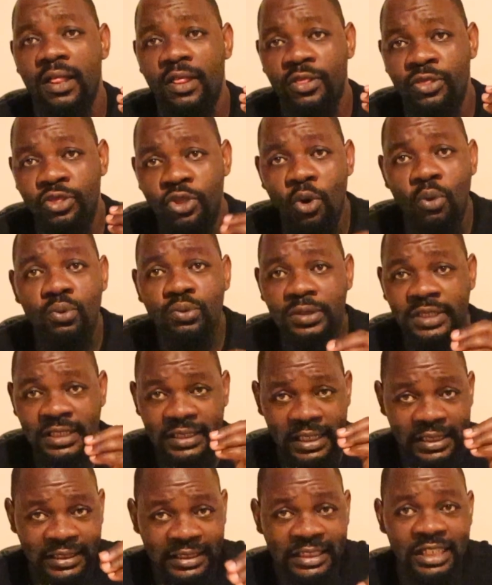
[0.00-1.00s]

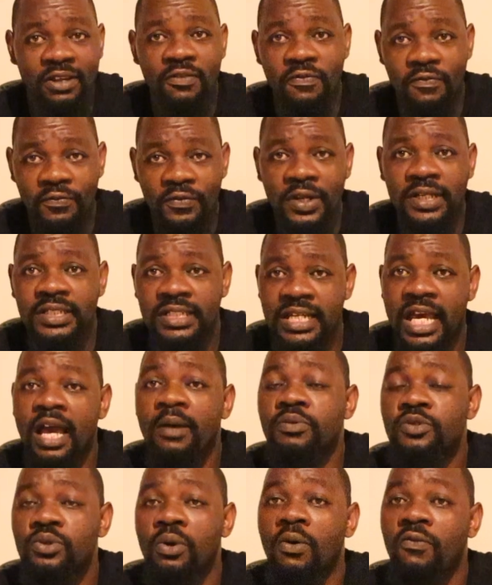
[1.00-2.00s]
Those different
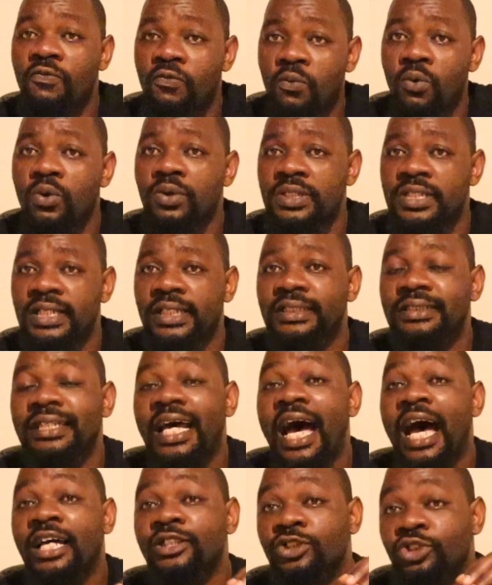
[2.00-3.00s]
types of waters
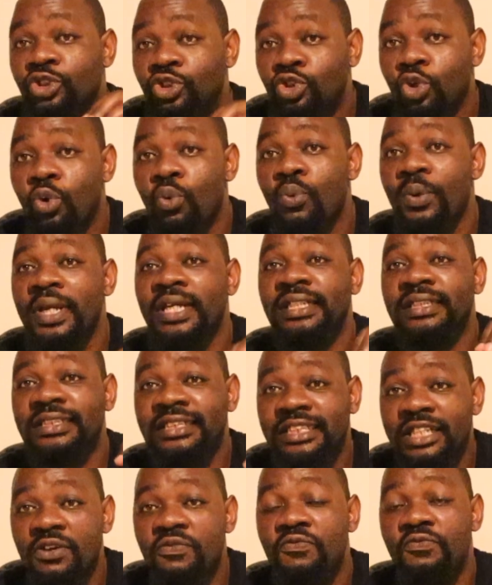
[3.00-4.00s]
are doing
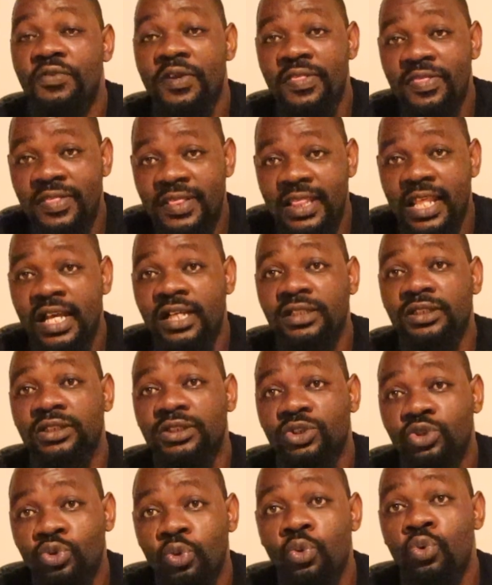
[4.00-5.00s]
different
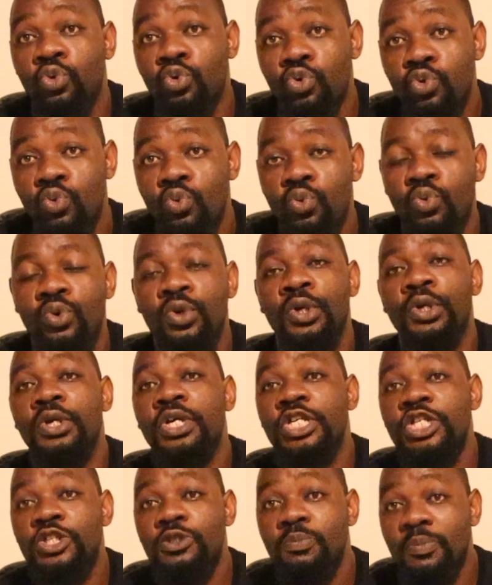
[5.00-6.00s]
things to you
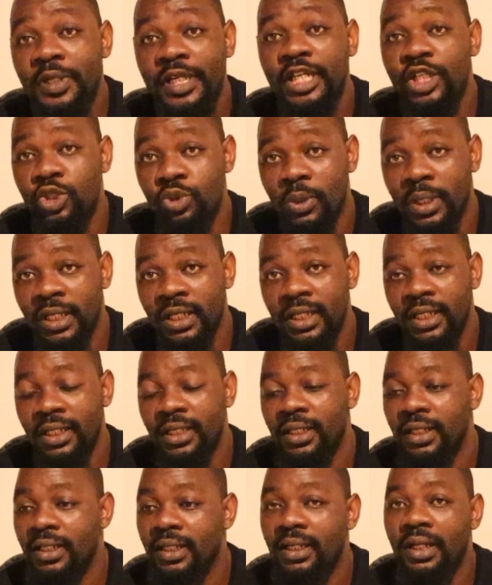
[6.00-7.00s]
spiritually.
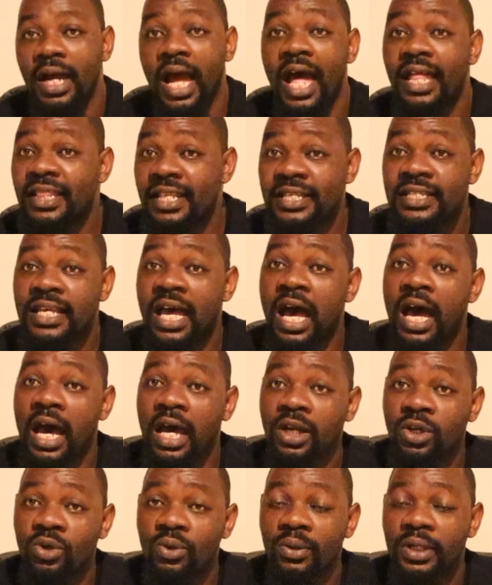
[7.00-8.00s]
Others
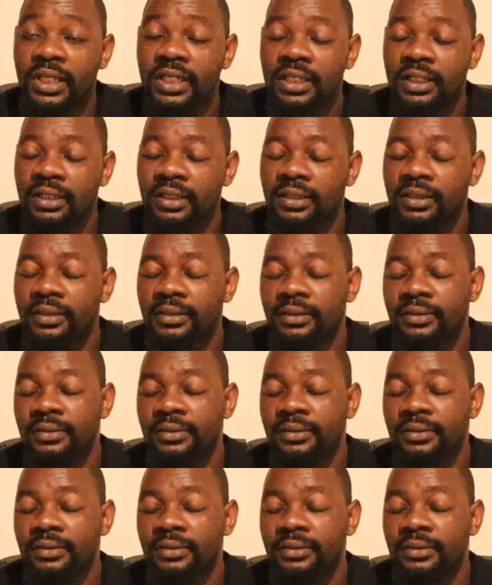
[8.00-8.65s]
are unlocking,